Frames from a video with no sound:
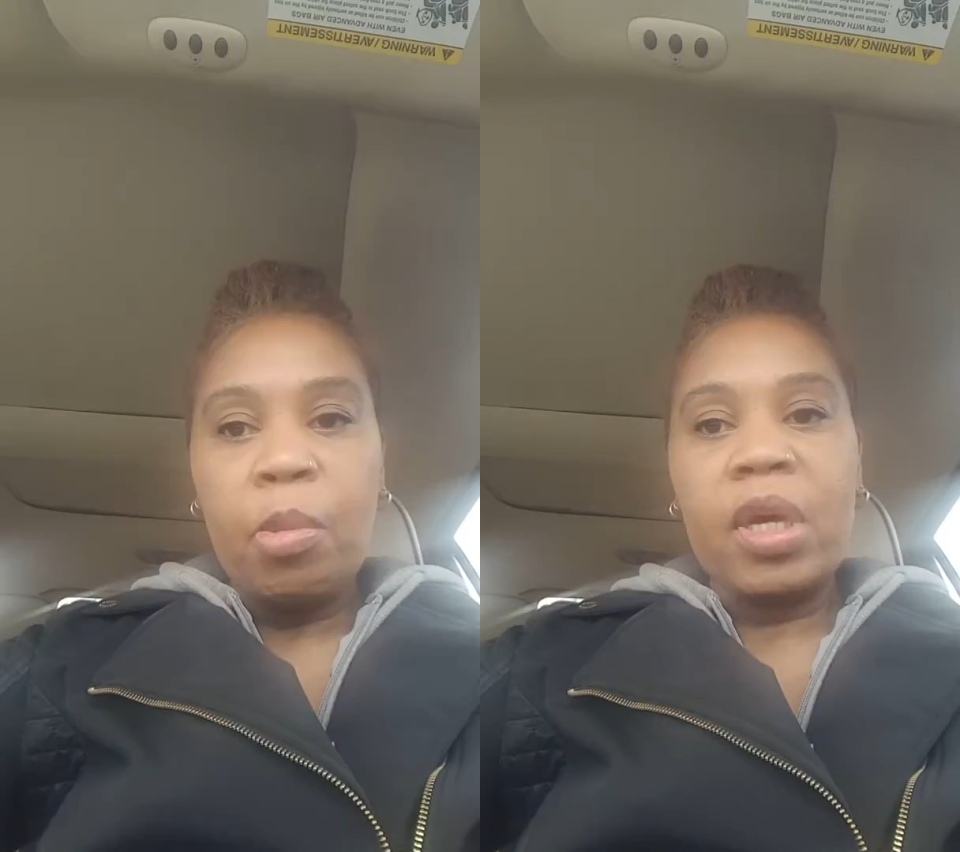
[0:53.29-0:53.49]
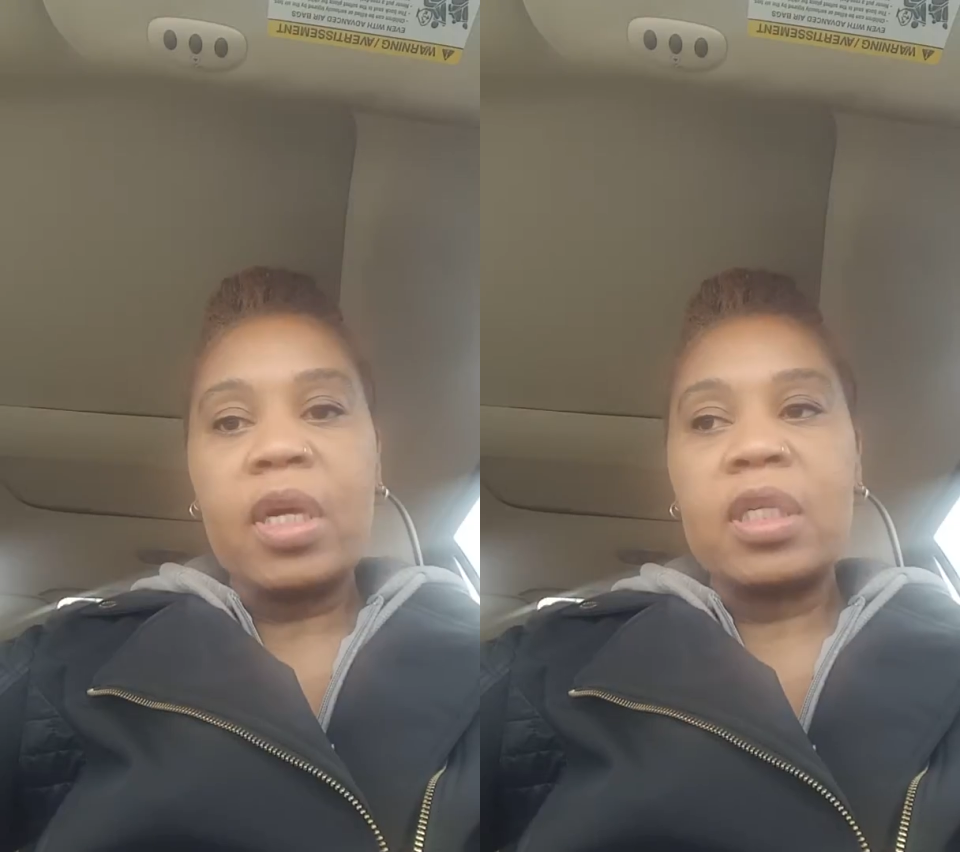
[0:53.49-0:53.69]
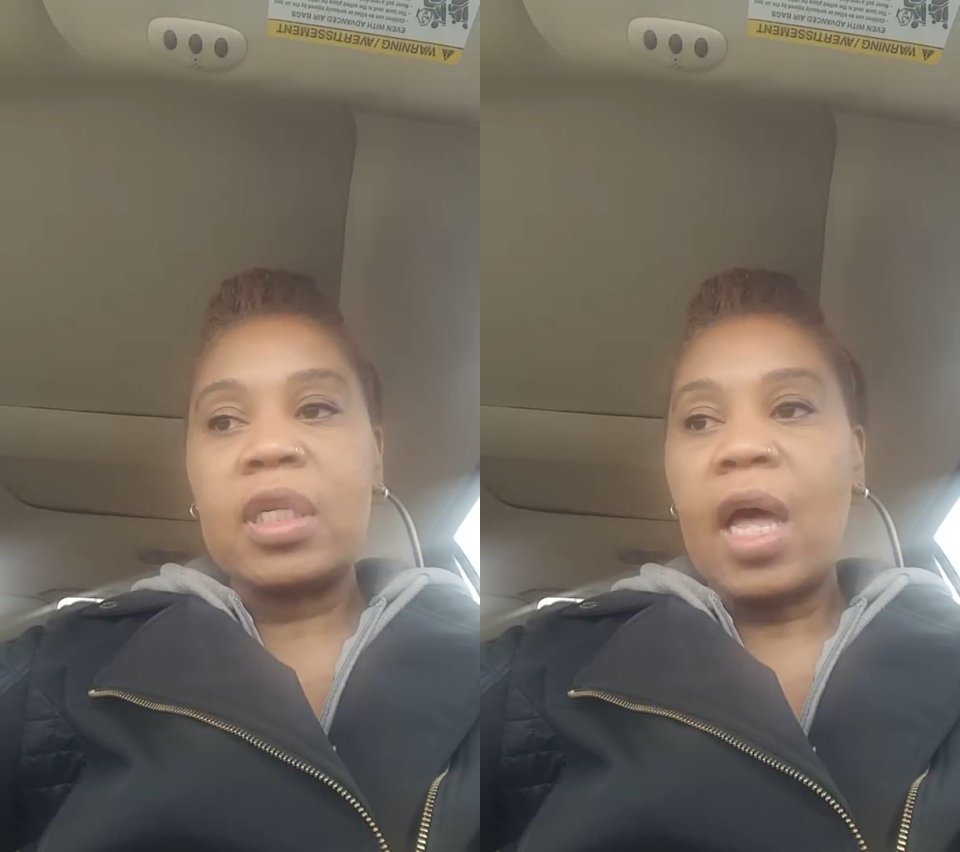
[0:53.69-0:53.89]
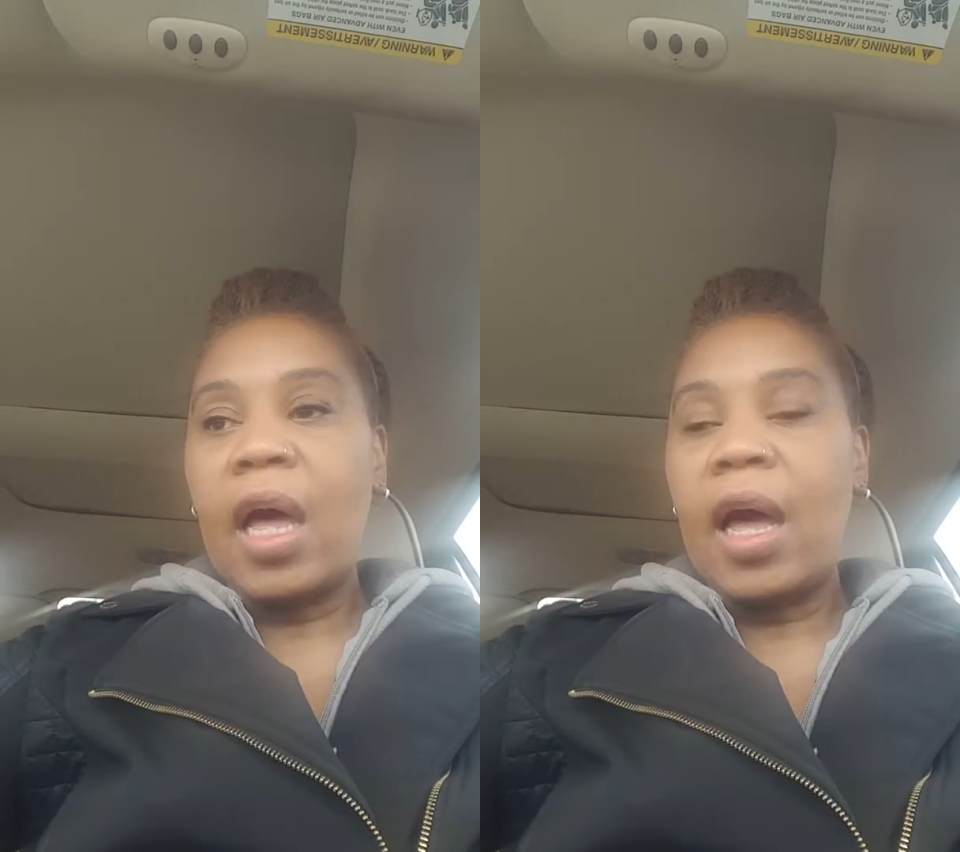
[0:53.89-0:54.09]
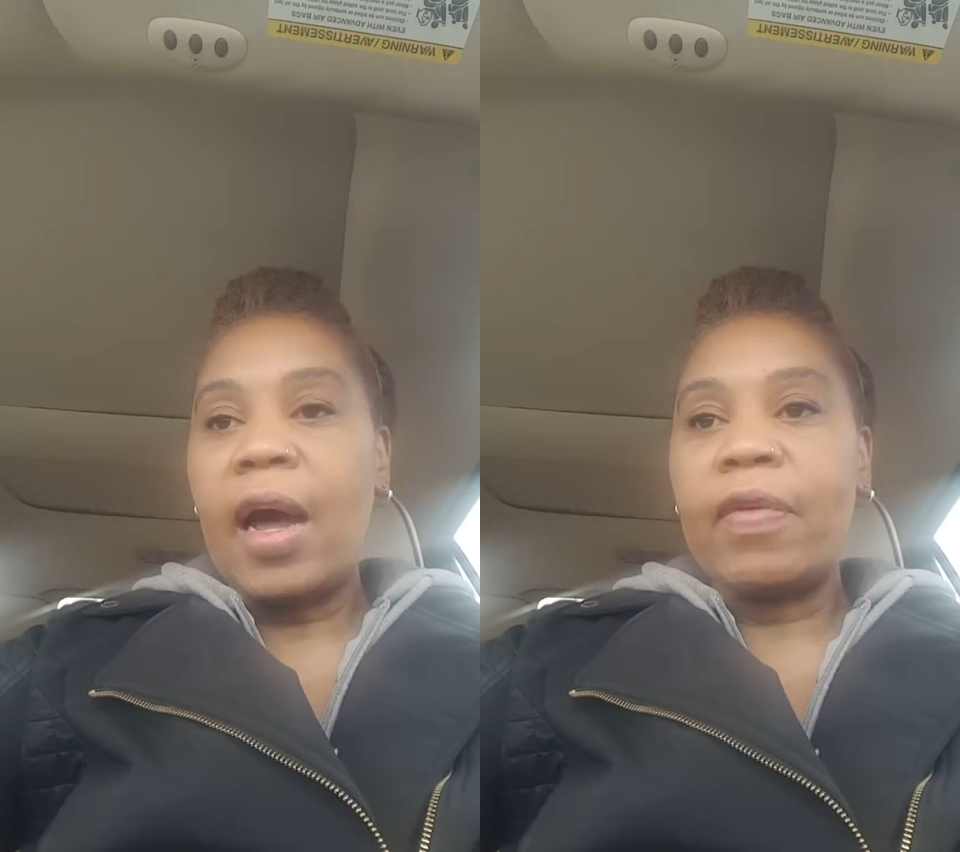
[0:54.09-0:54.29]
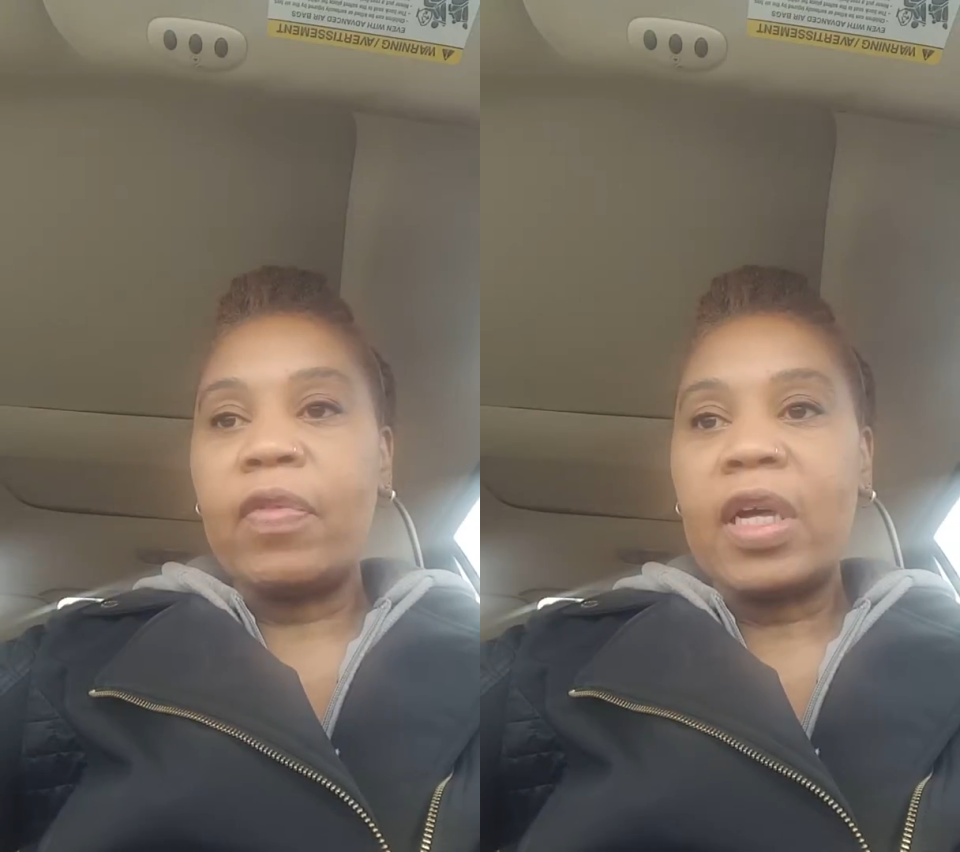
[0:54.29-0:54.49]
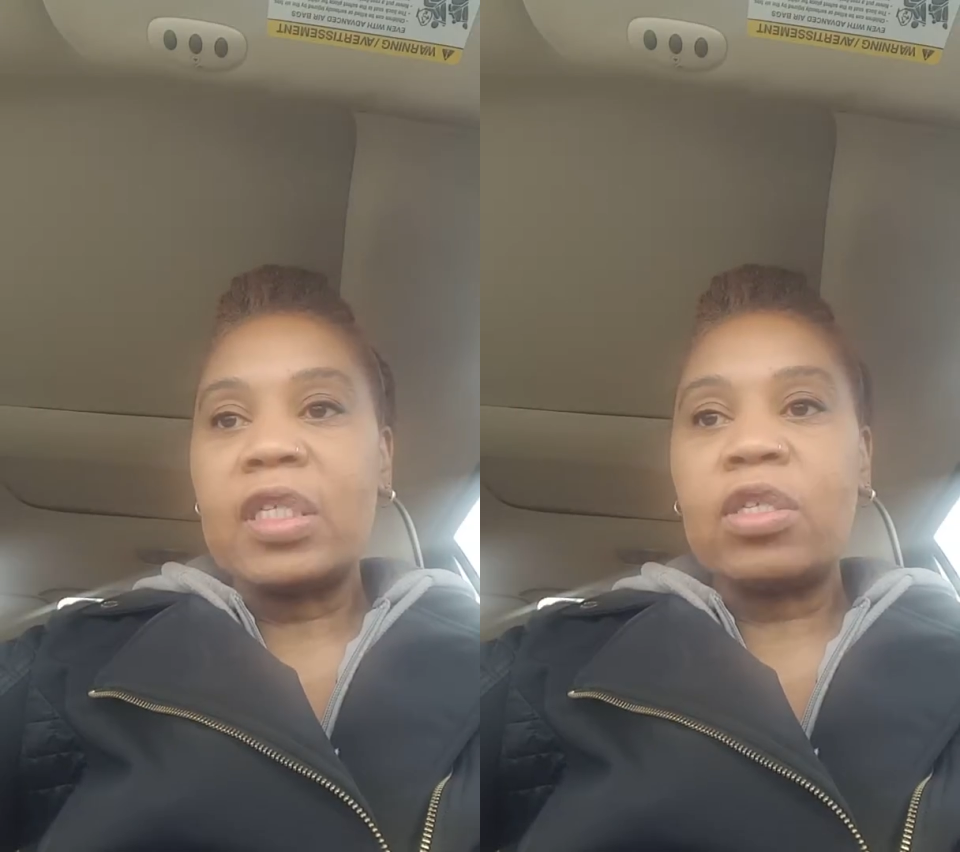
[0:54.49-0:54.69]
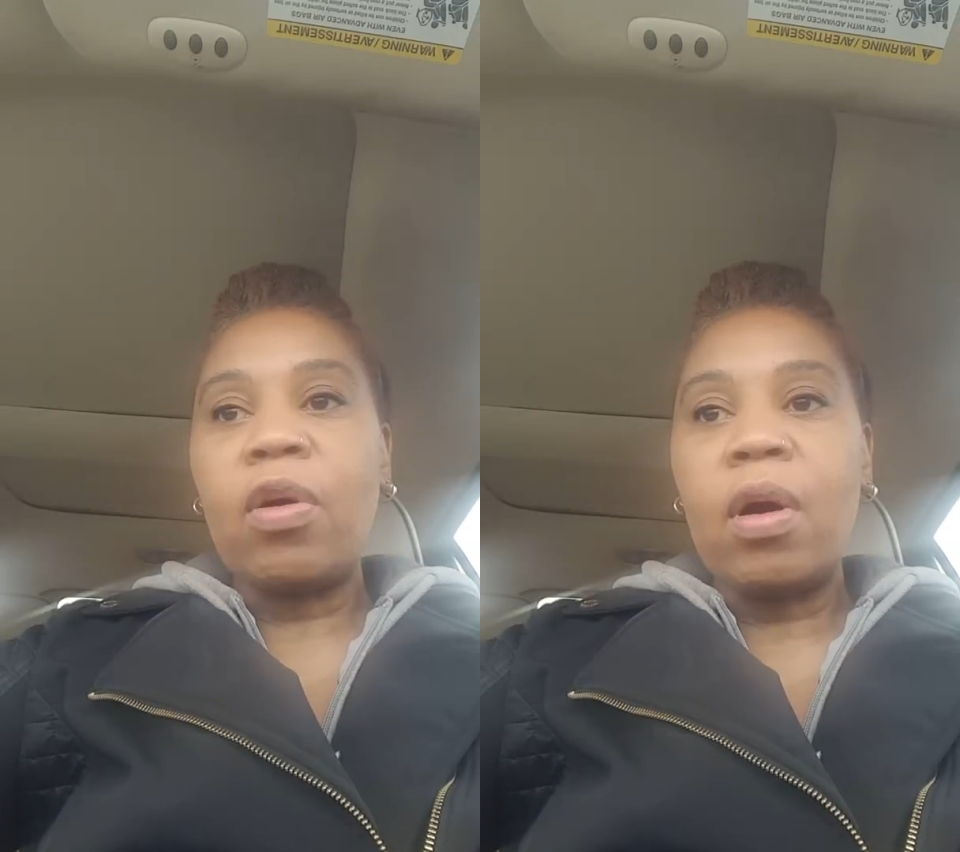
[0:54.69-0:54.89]
because I
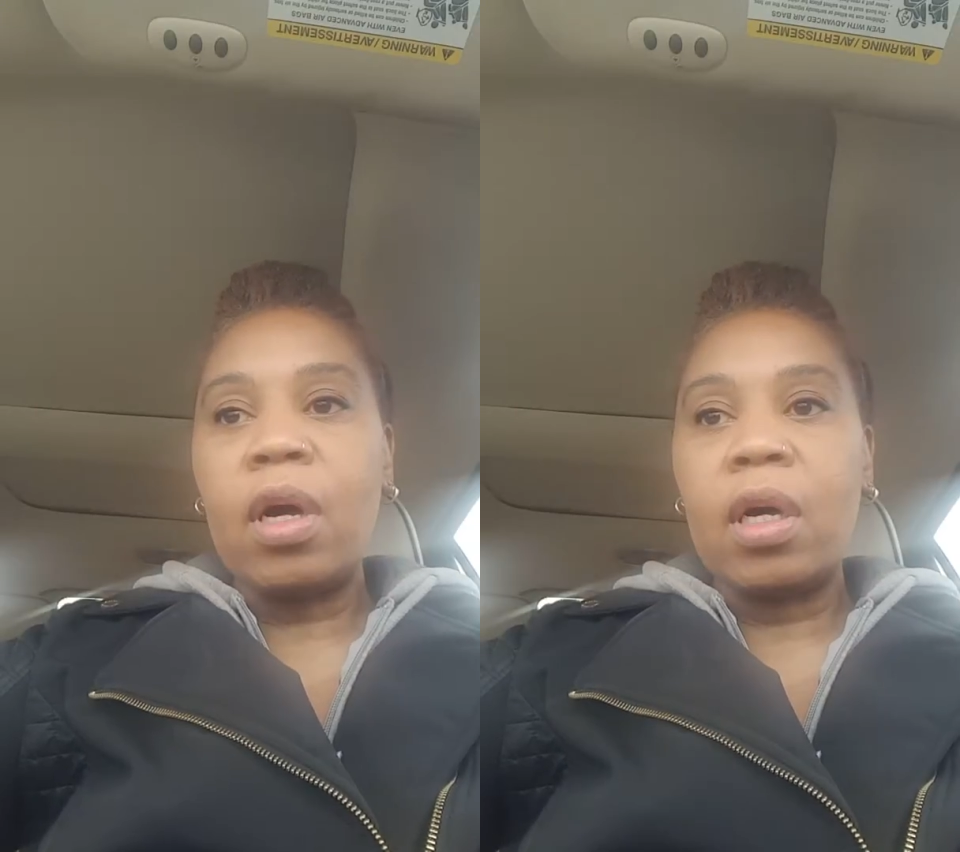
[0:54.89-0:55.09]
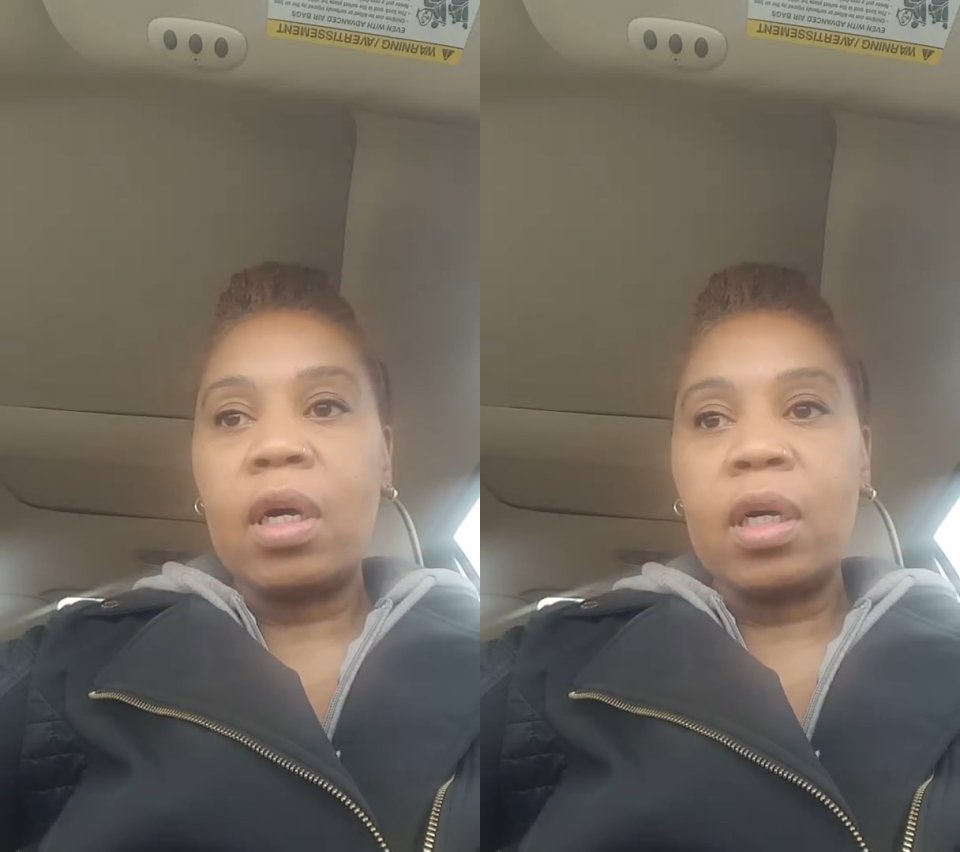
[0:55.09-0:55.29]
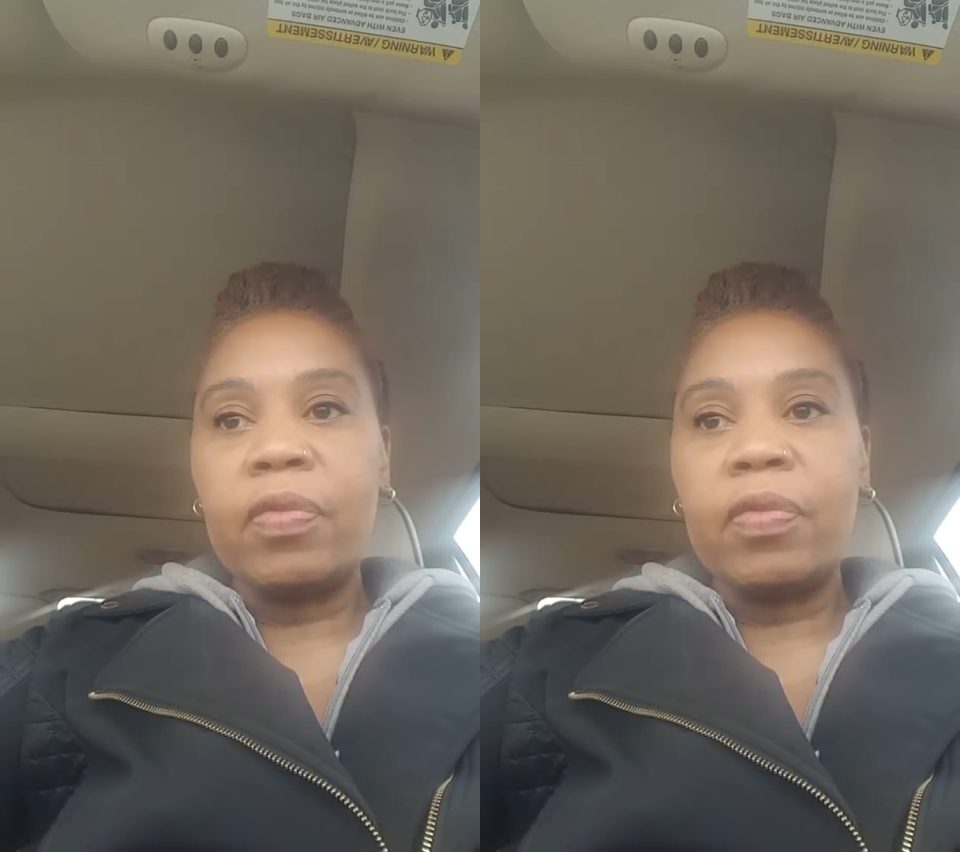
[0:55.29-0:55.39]
saw